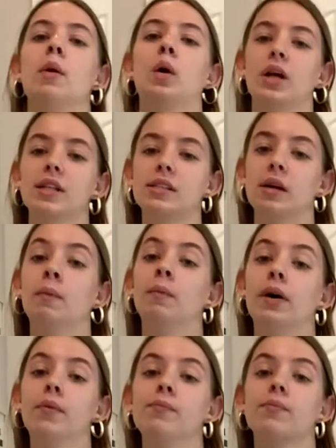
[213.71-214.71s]
I will get some,
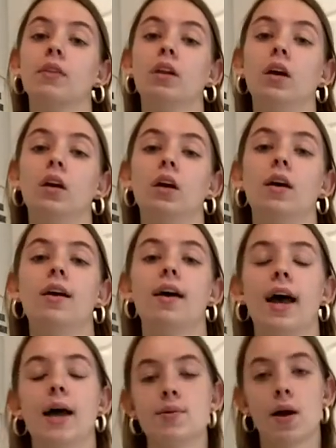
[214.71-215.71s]
but
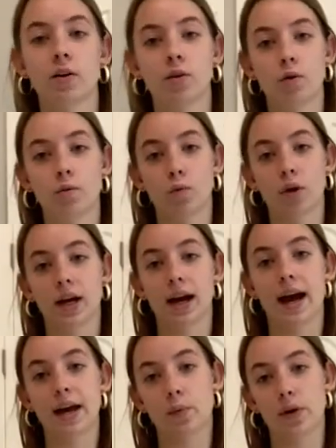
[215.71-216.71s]
I probably would have worn like a
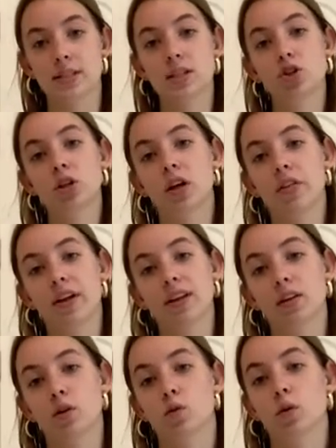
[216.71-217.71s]
high-waisted jean. I think
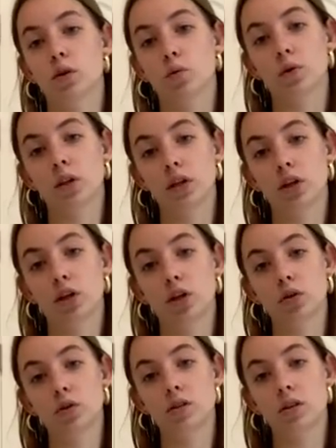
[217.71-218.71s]
those would look really
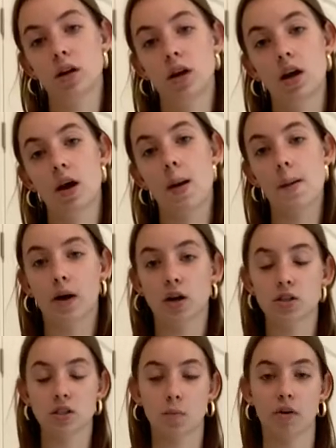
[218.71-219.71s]
cute.
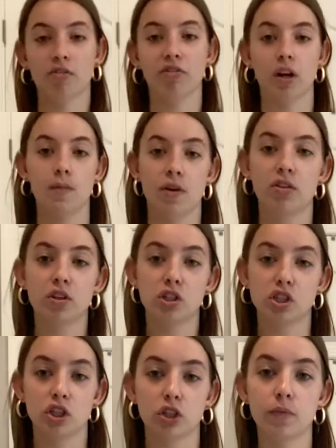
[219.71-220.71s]
Also, something fun about this
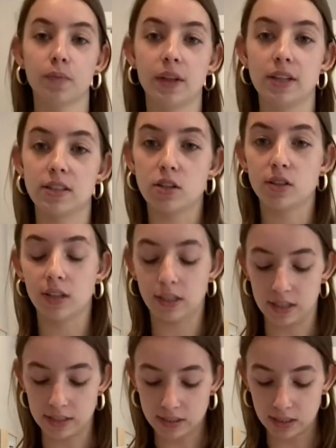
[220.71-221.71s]
shirt is there's like
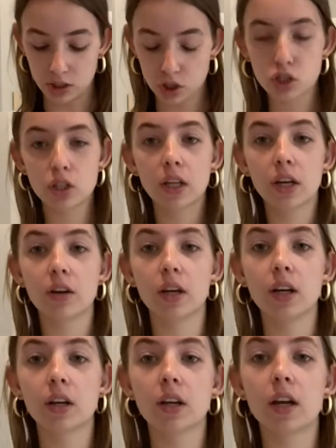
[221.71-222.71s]
this cinch thing right
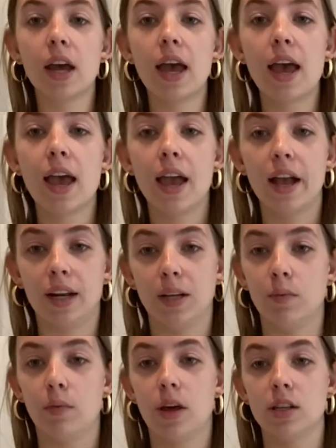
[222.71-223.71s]
here, and you,
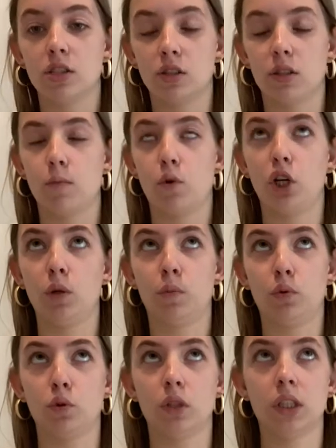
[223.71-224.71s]
you, the more you
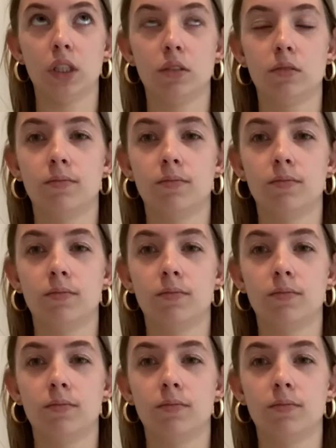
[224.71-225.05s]
pull it,